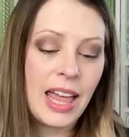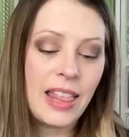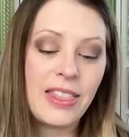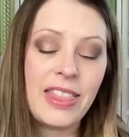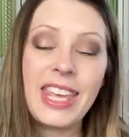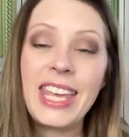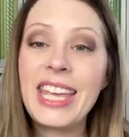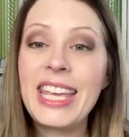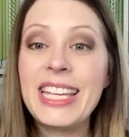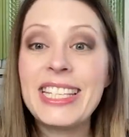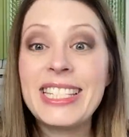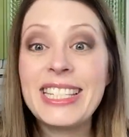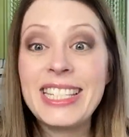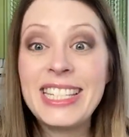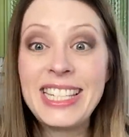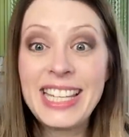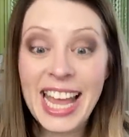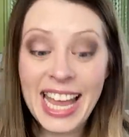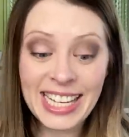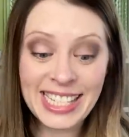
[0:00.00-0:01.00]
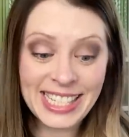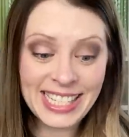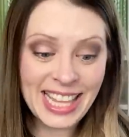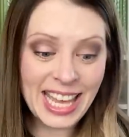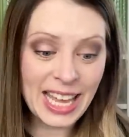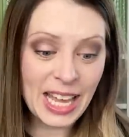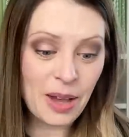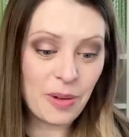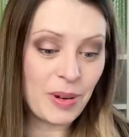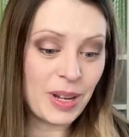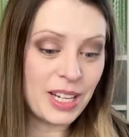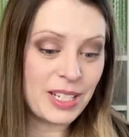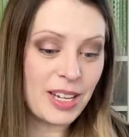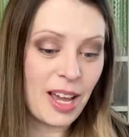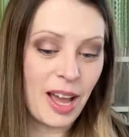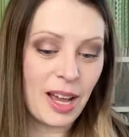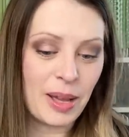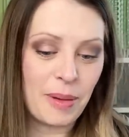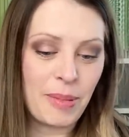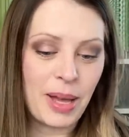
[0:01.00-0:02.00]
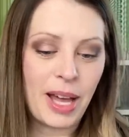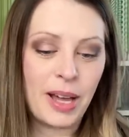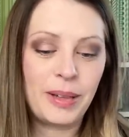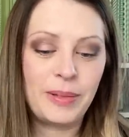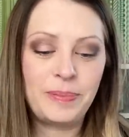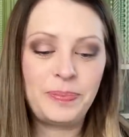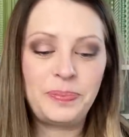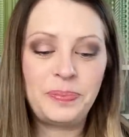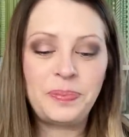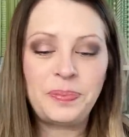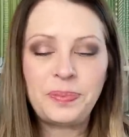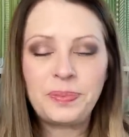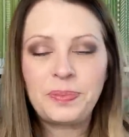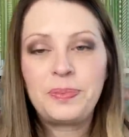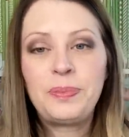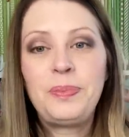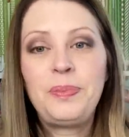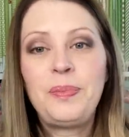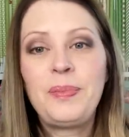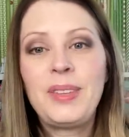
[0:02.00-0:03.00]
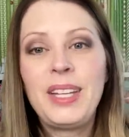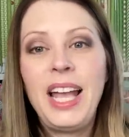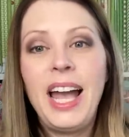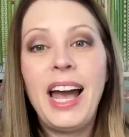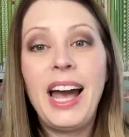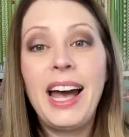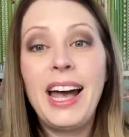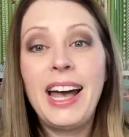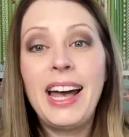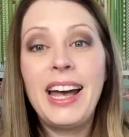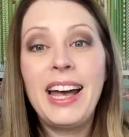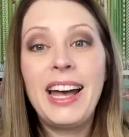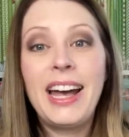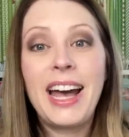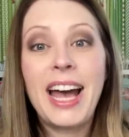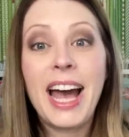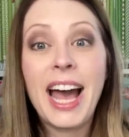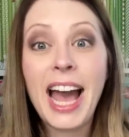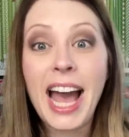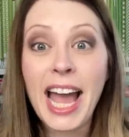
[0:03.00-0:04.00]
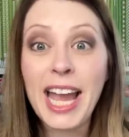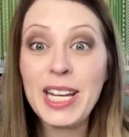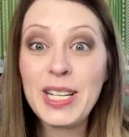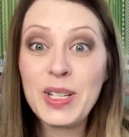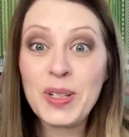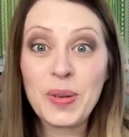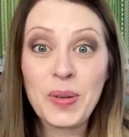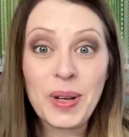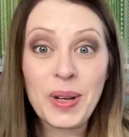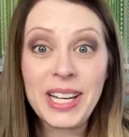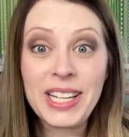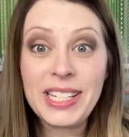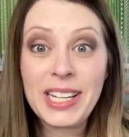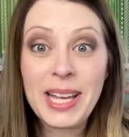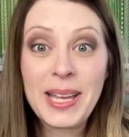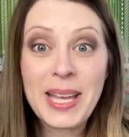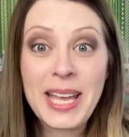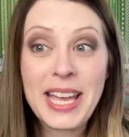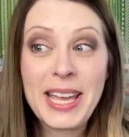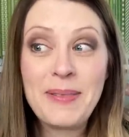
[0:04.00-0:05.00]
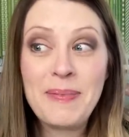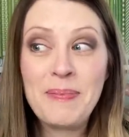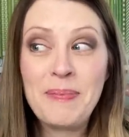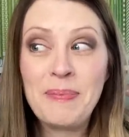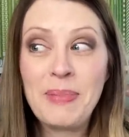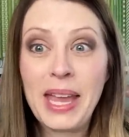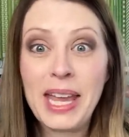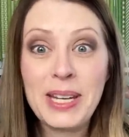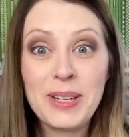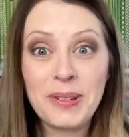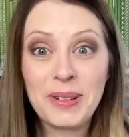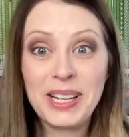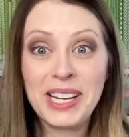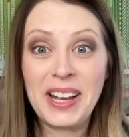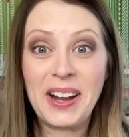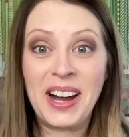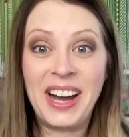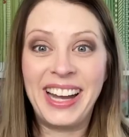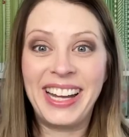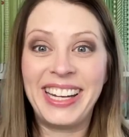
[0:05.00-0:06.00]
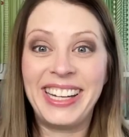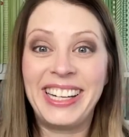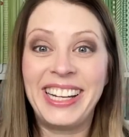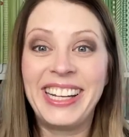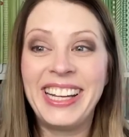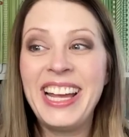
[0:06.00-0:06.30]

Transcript: The next thing I want to talk about uh, I joined a Patreon.